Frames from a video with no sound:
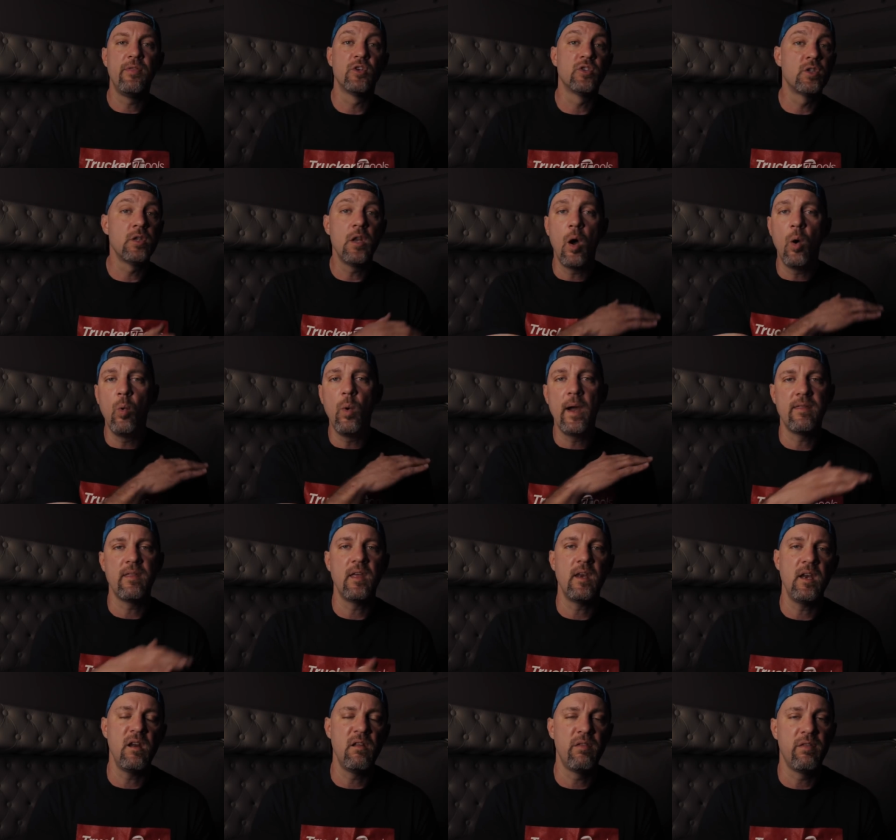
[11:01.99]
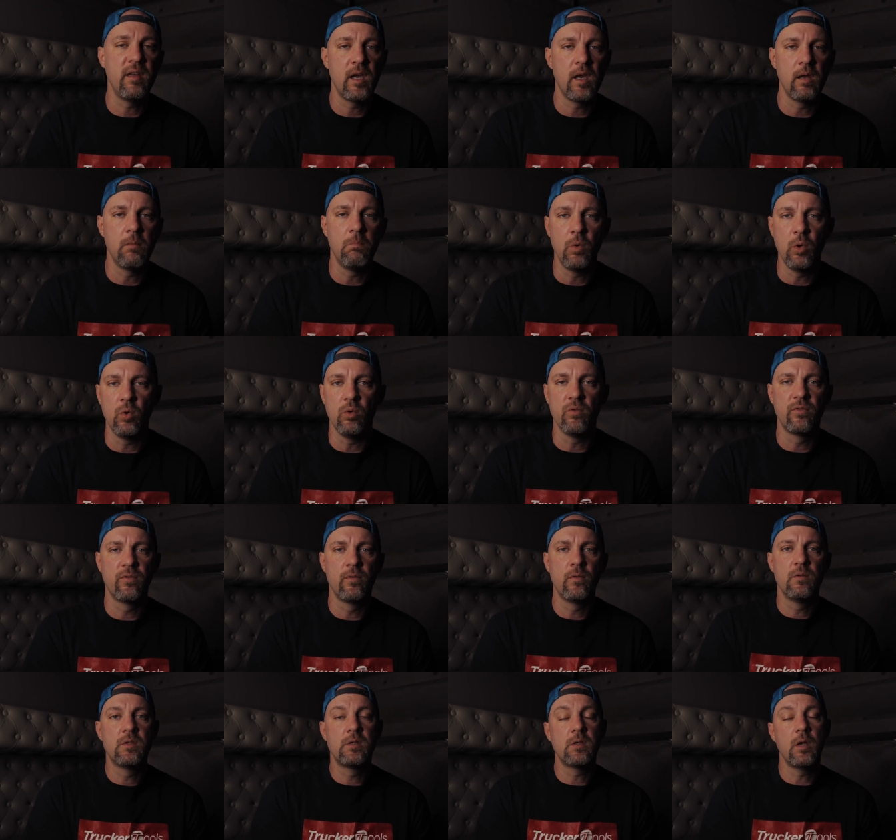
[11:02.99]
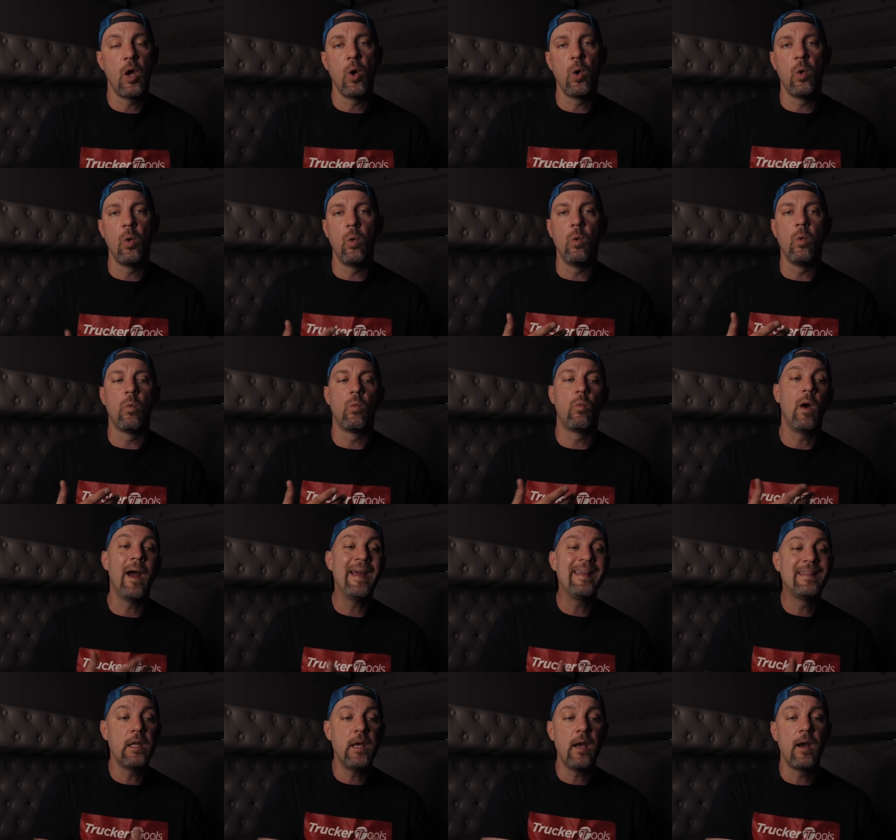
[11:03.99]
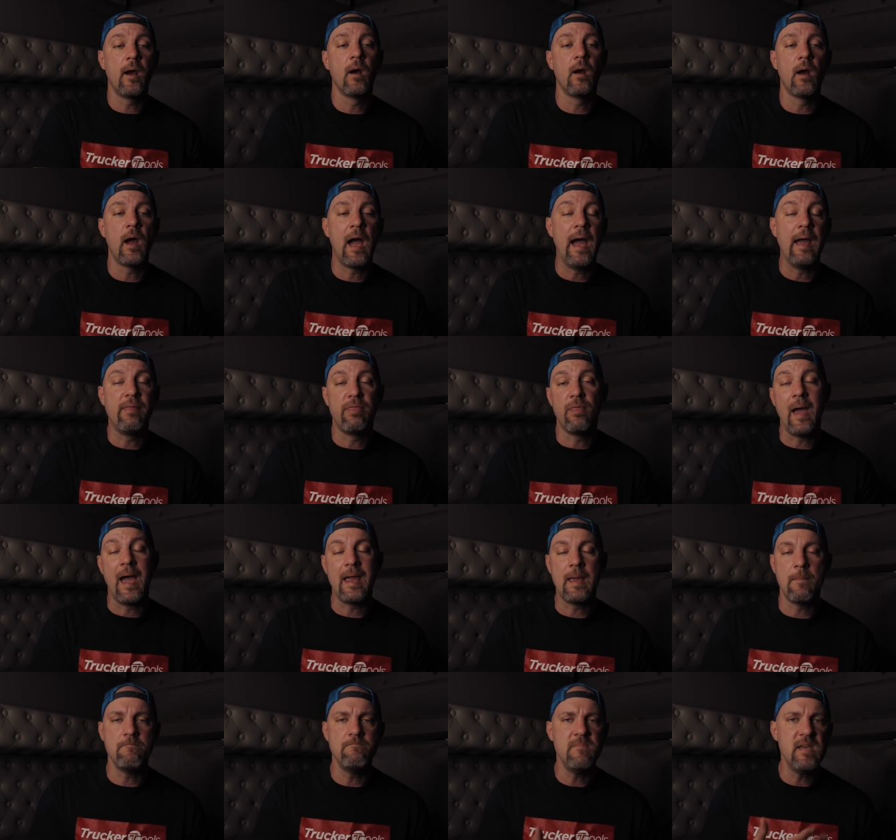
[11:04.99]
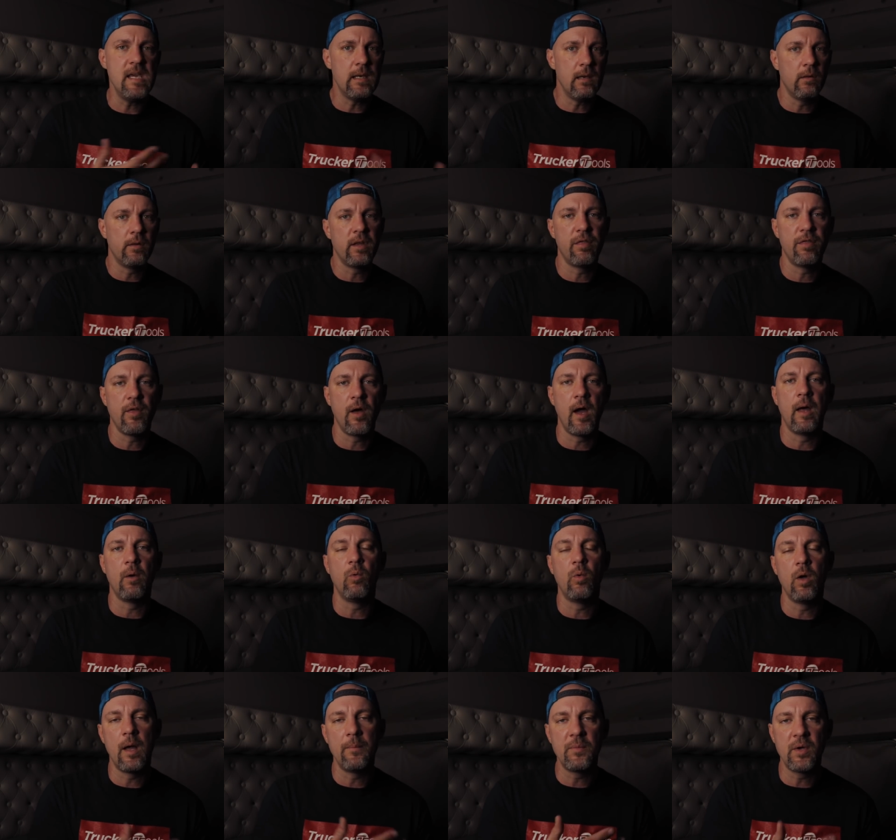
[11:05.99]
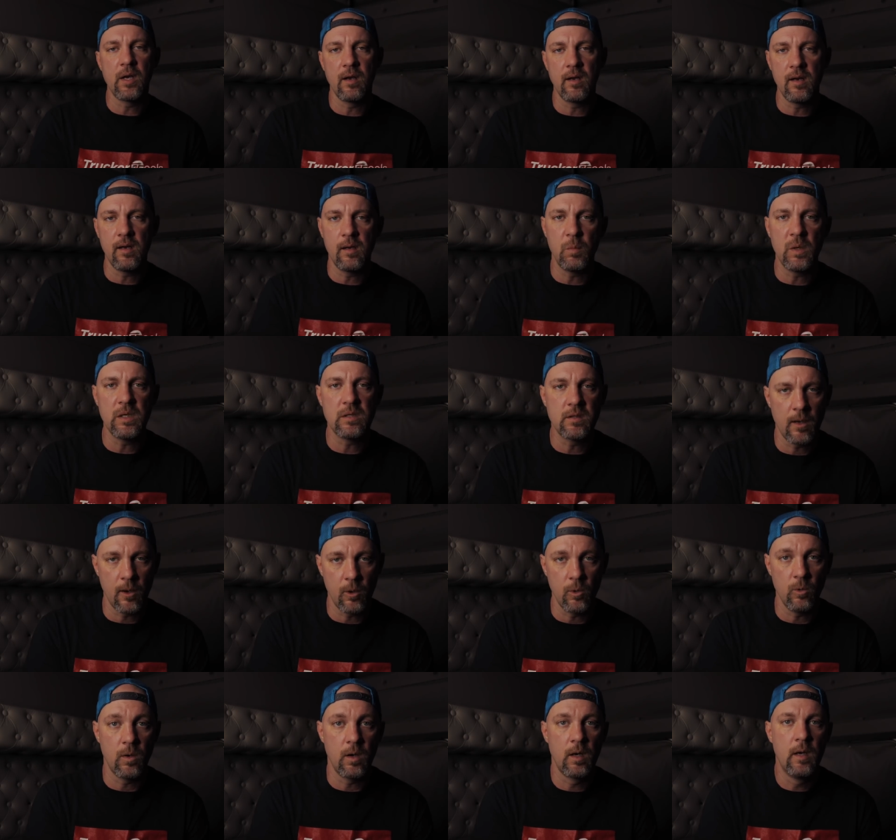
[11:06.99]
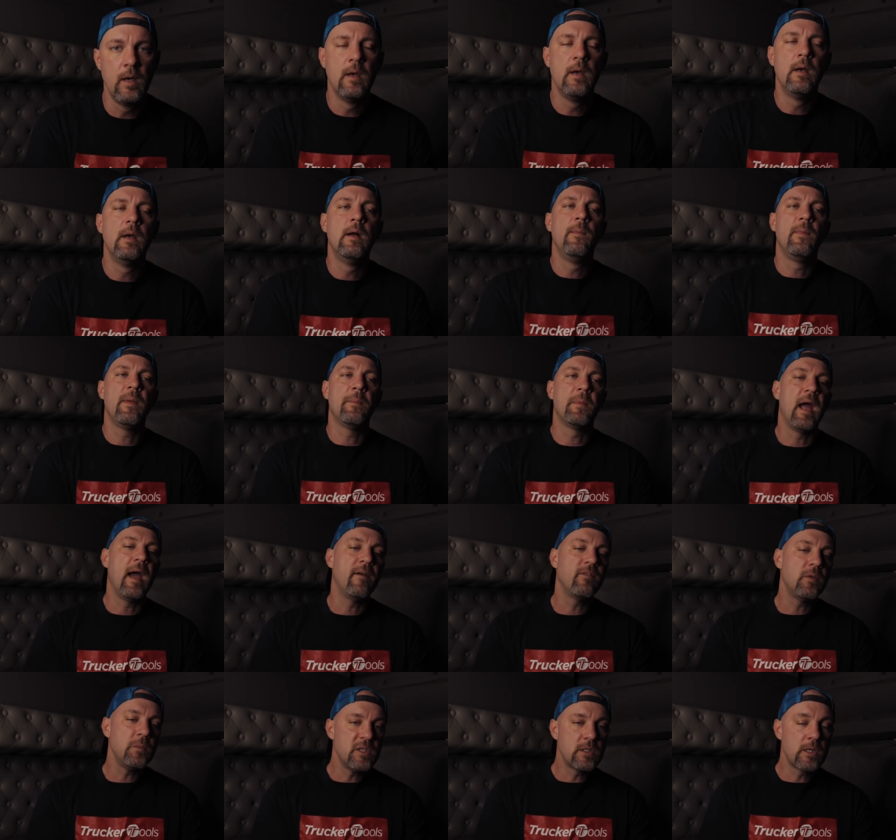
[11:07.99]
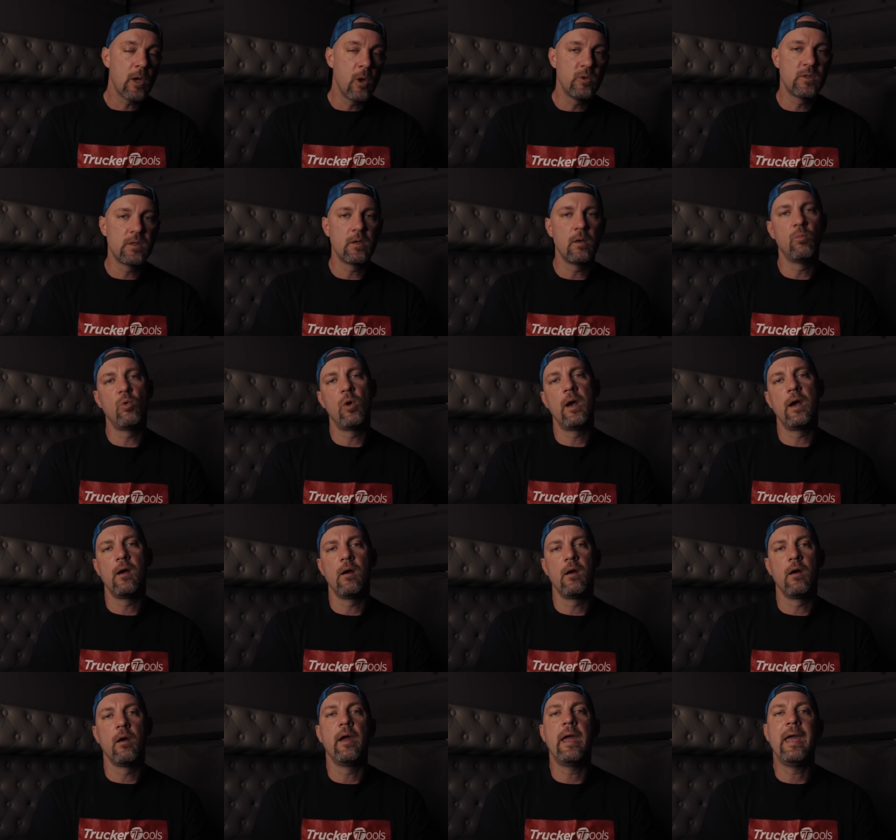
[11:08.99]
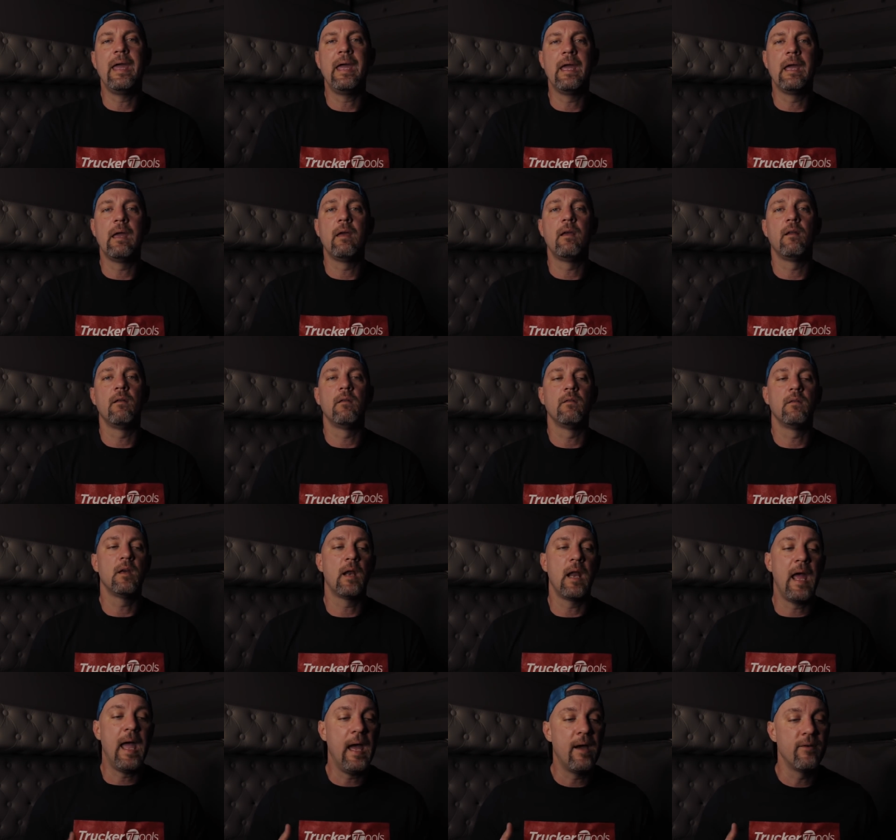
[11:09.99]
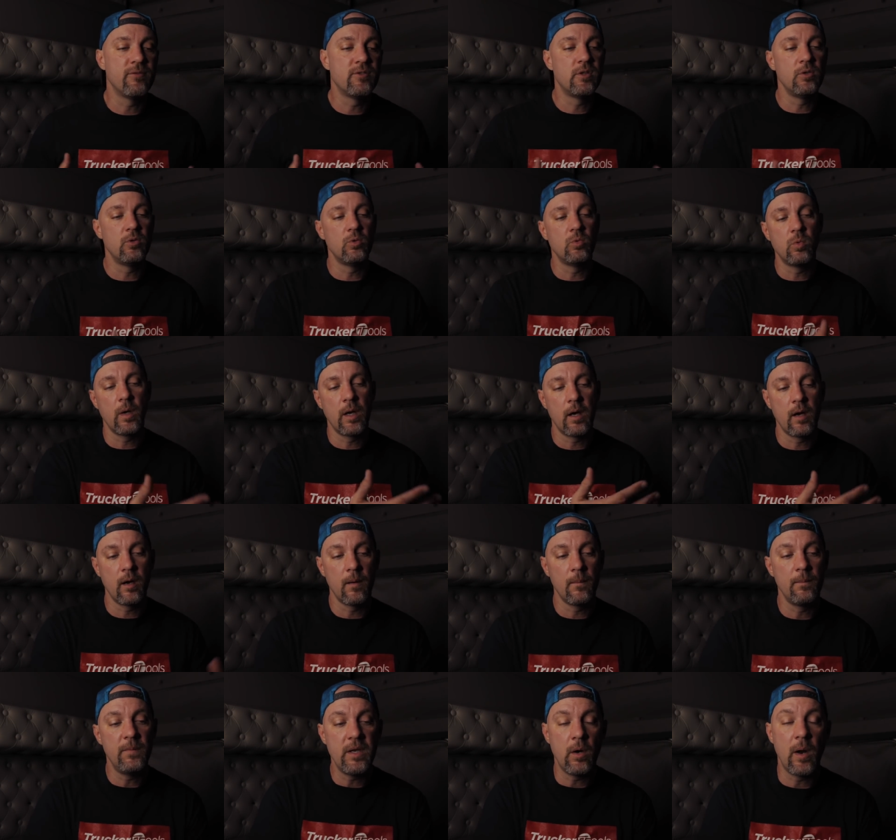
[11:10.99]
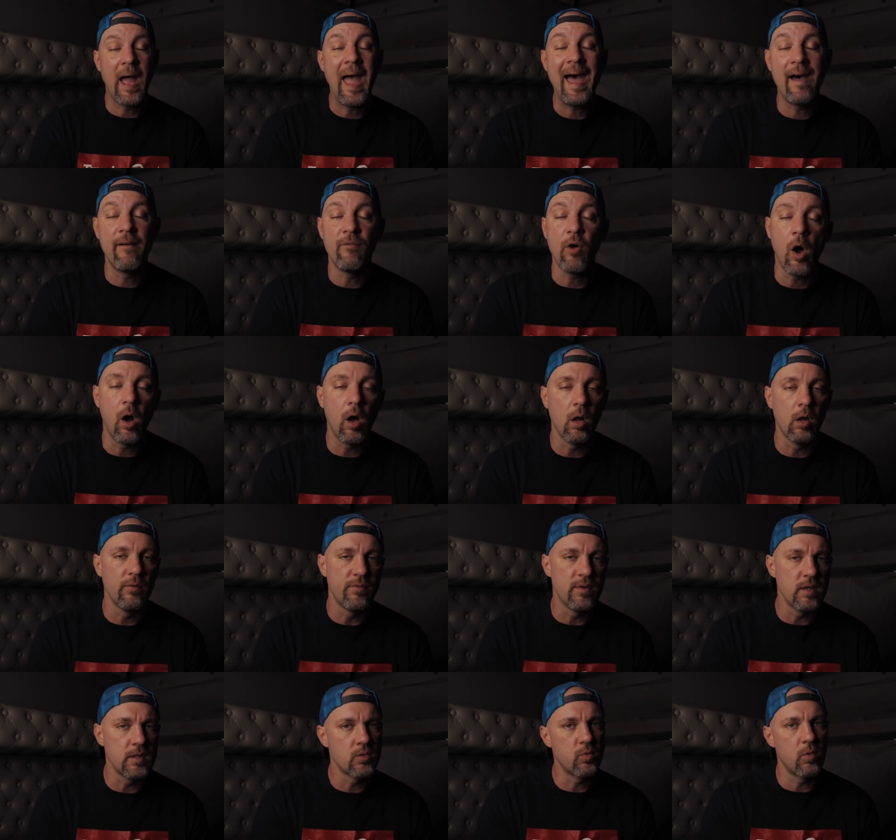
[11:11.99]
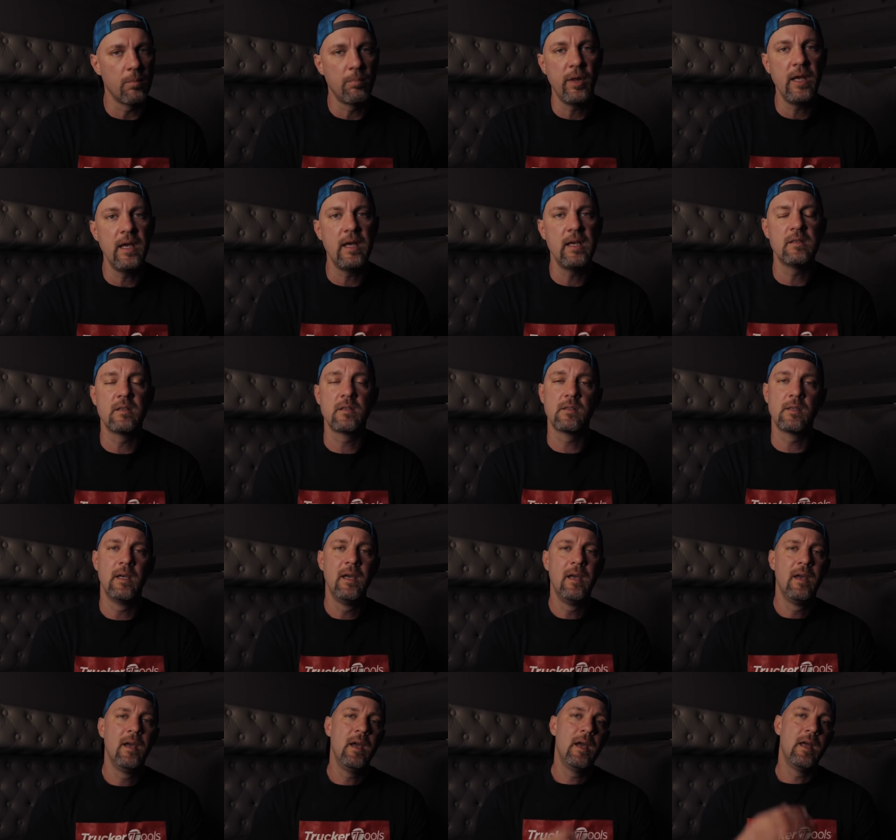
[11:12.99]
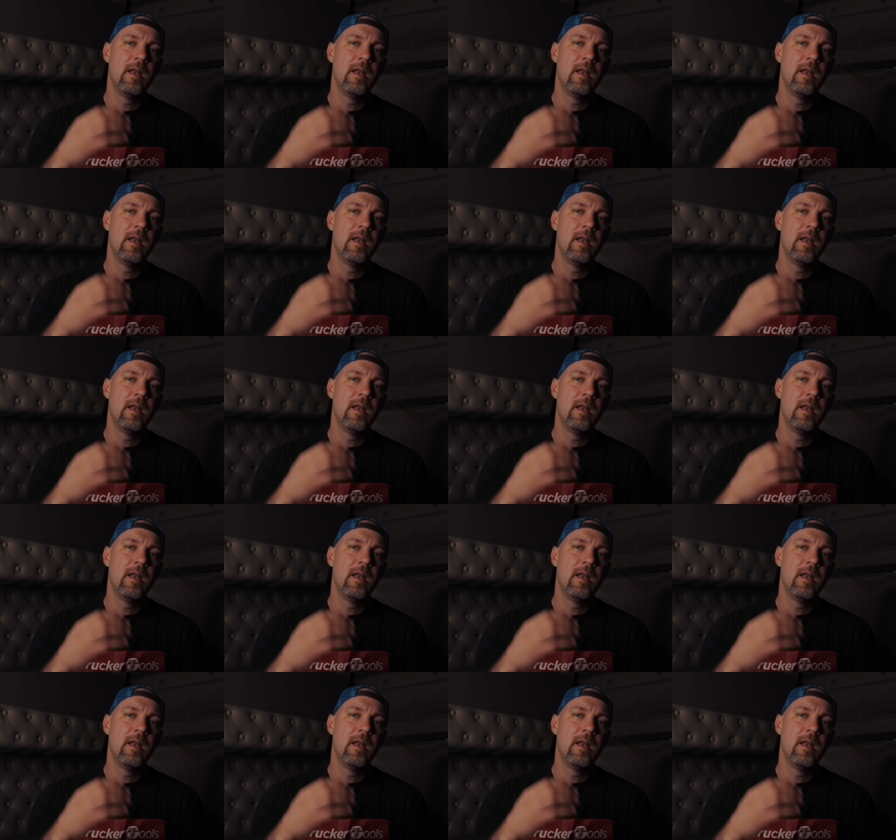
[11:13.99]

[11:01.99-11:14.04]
uh, there's no way that anything can move. So right there, I, I immediately thought, well, I'm gonna need to be towed. I'm gonna have to be towed somewhere and gonna have to, uh, you know, have all of this replaced.